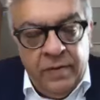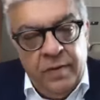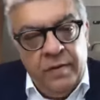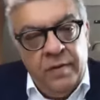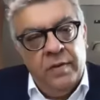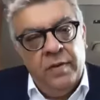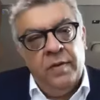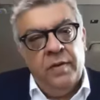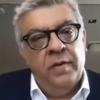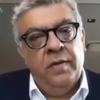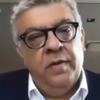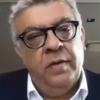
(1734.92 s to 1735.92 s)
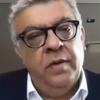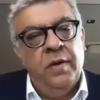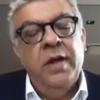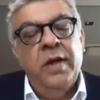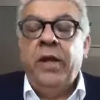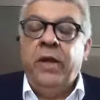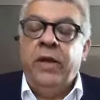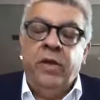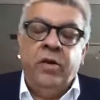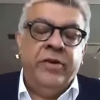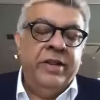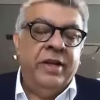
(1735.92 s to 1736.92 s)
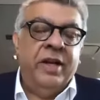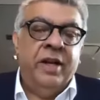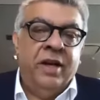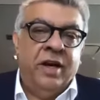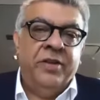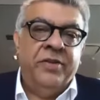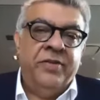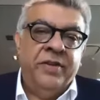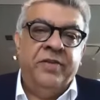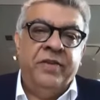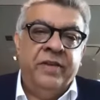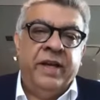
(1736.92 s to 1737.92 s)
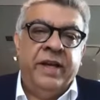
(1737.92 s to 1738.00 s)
it did start at the top, and I think that served them well.